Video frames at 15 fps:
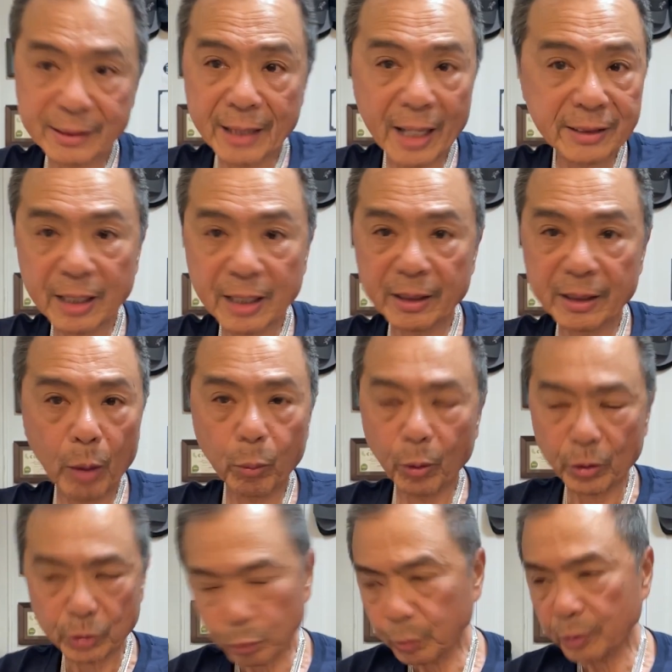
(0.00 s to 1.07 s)
And that's how that
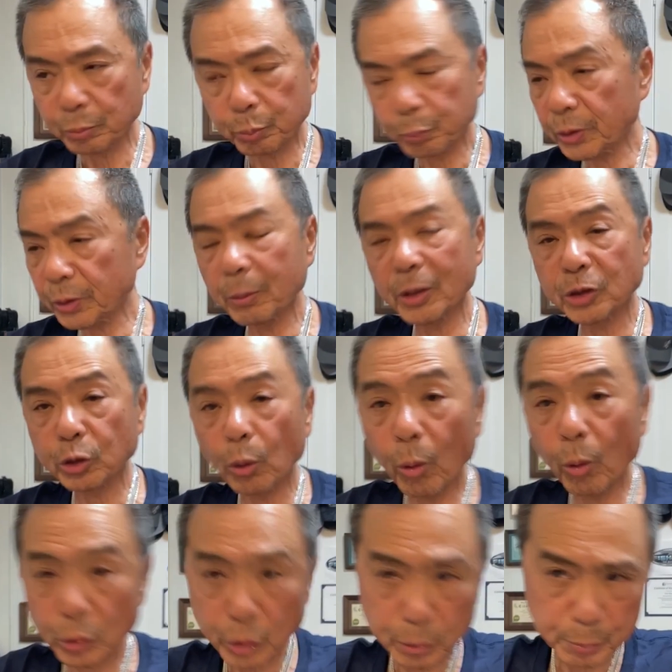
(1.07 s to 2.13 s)
works with pretty much
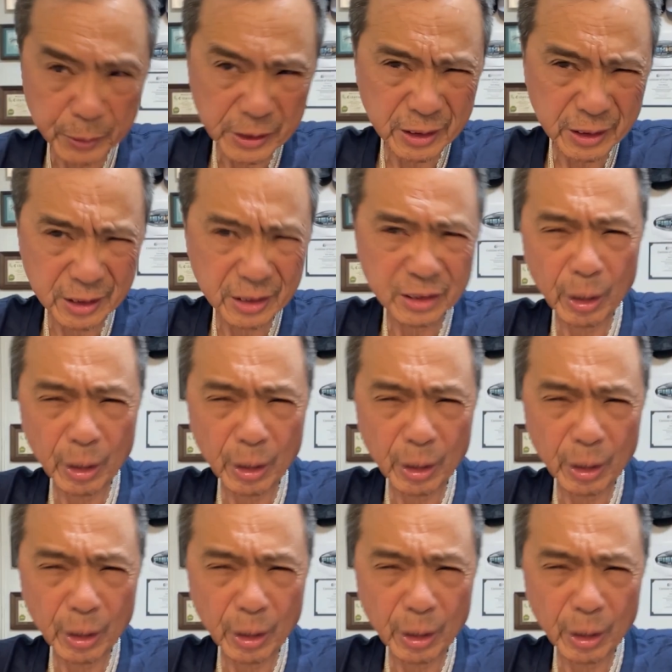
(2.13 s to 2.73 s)
all species